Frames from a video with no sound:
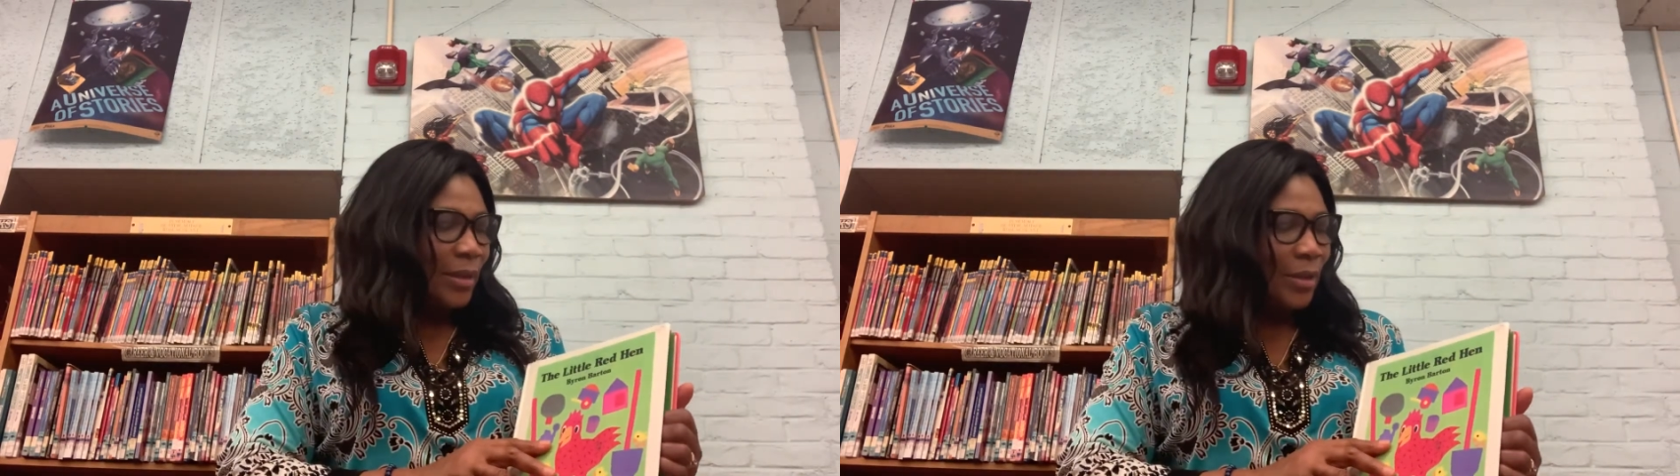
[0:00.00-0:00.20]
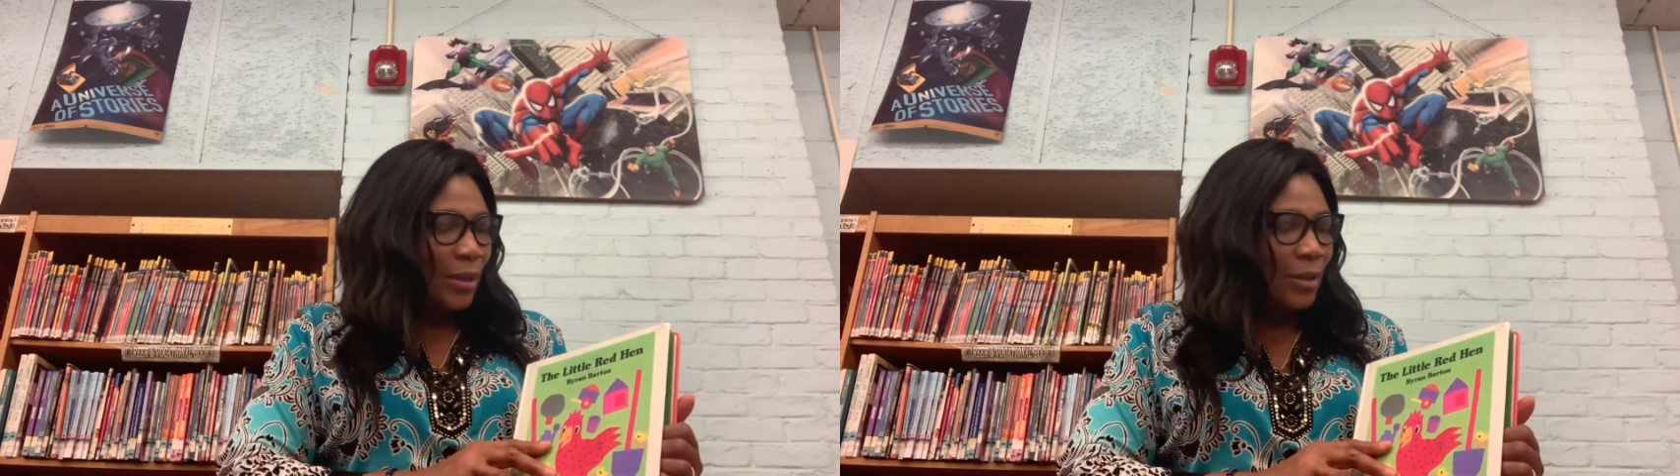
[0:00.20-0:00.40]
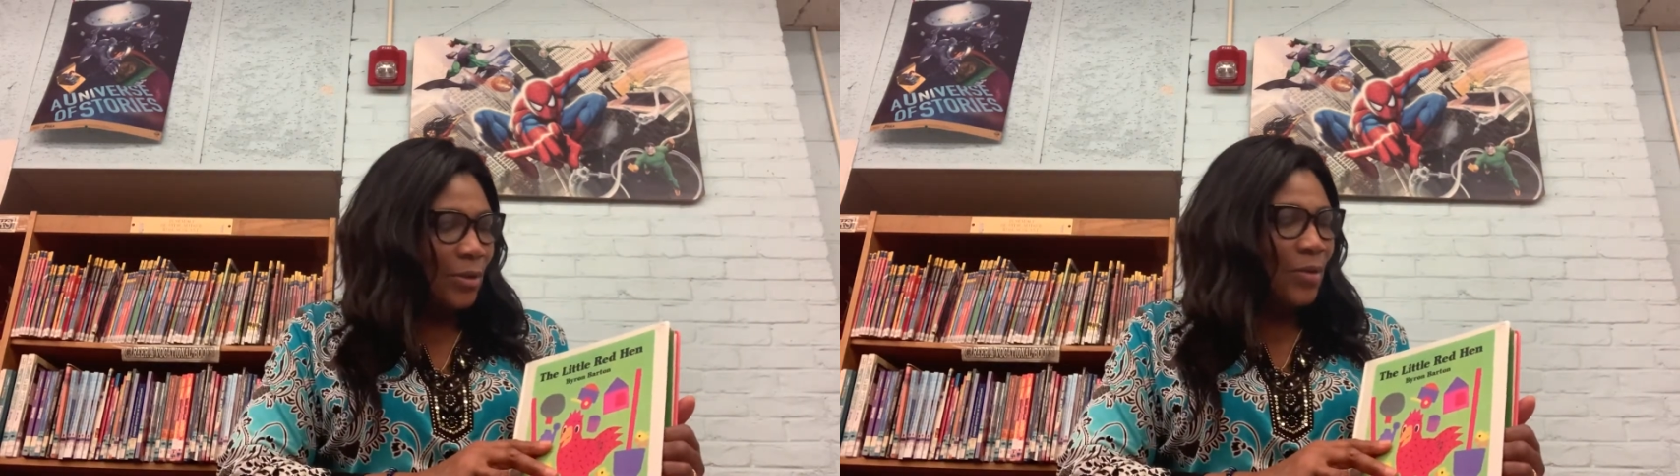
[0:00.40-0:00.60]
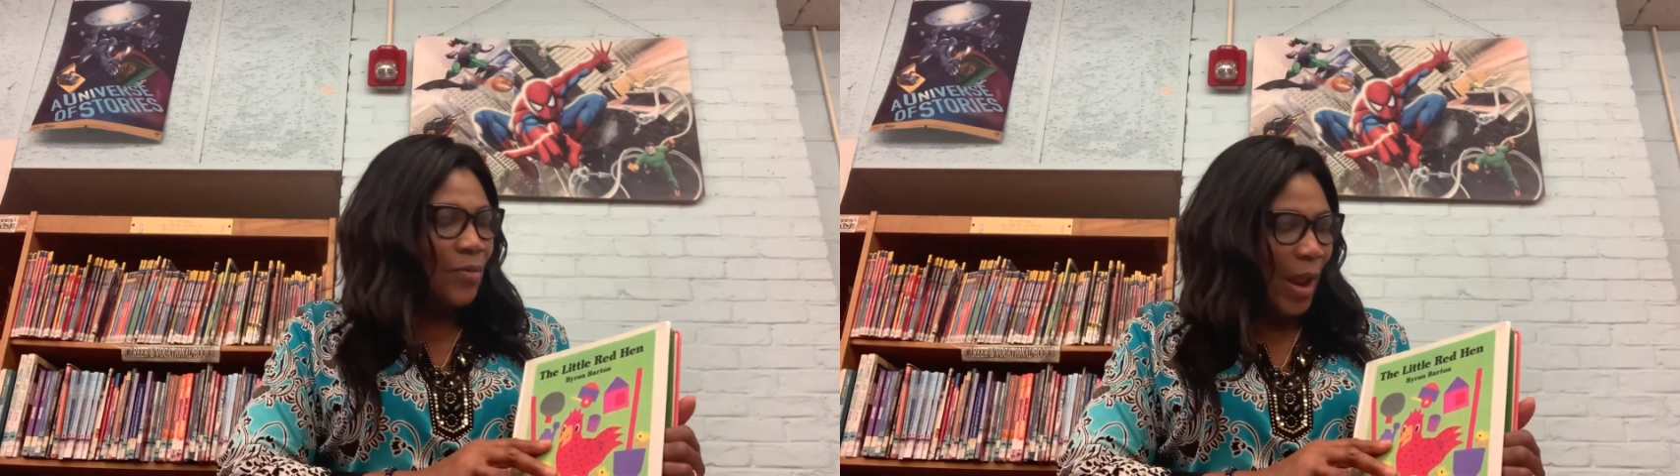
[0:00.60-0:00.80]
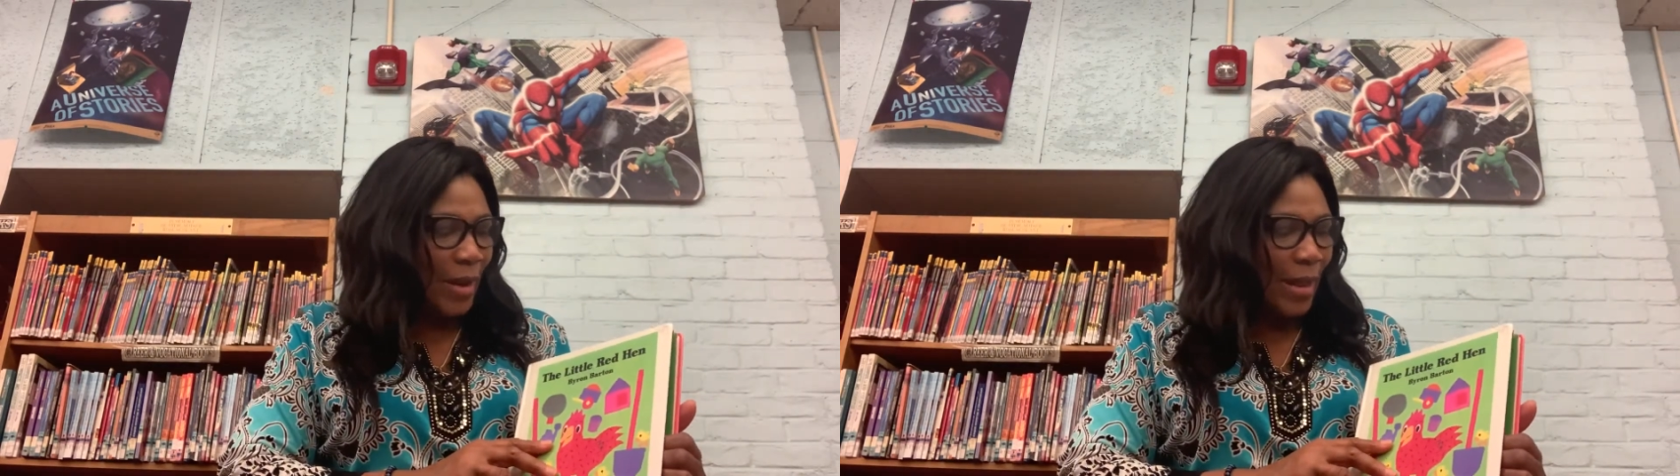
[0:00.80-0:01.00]
The Little
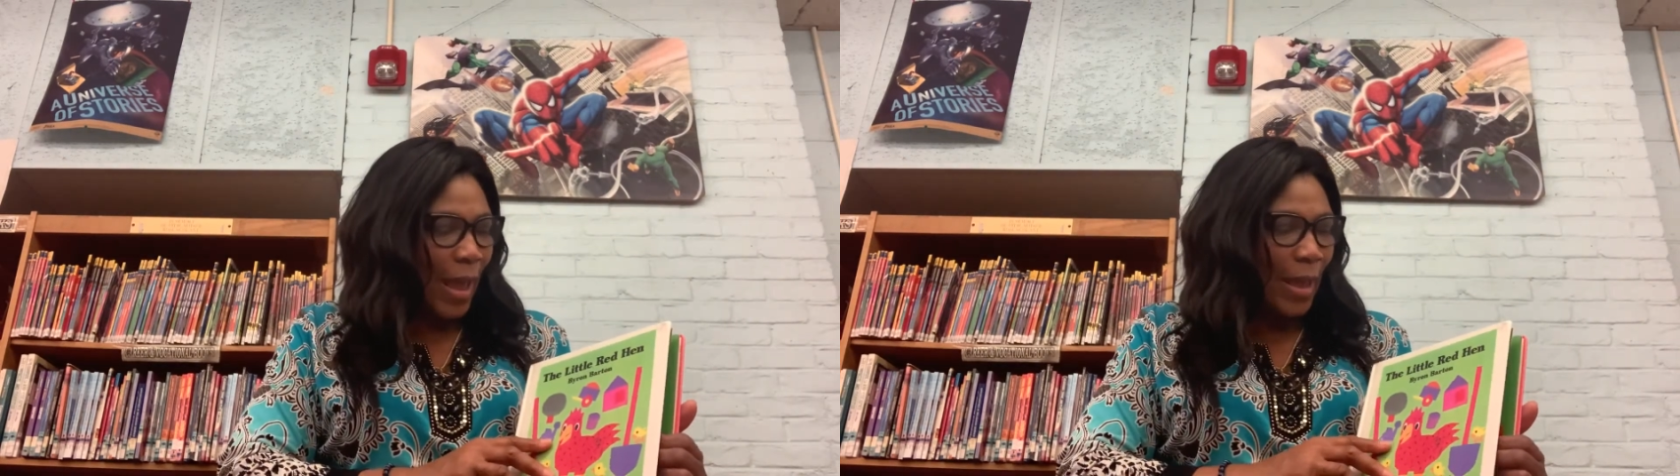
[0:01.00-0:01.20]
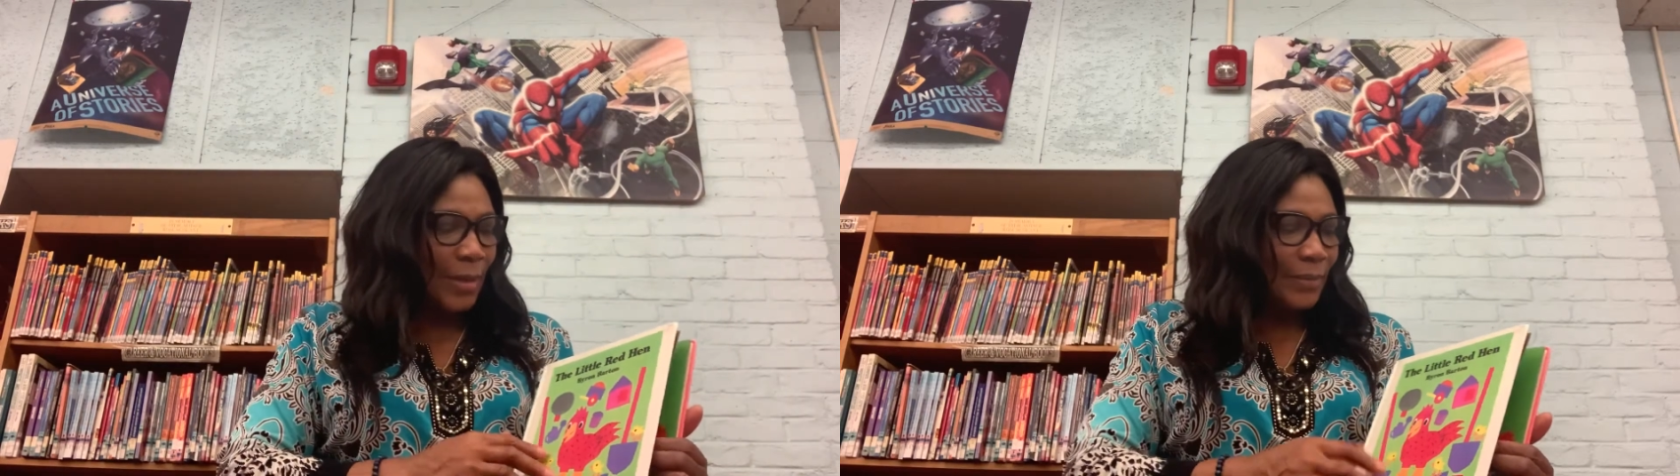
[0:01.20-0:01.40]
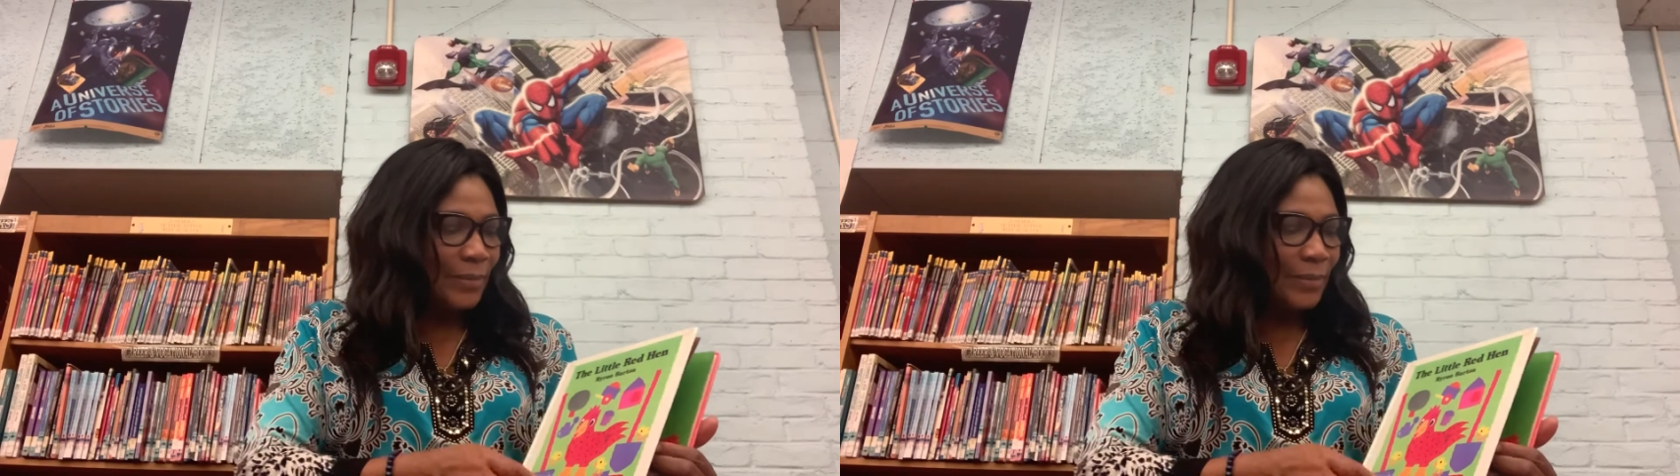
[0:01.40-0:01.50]
Red Hen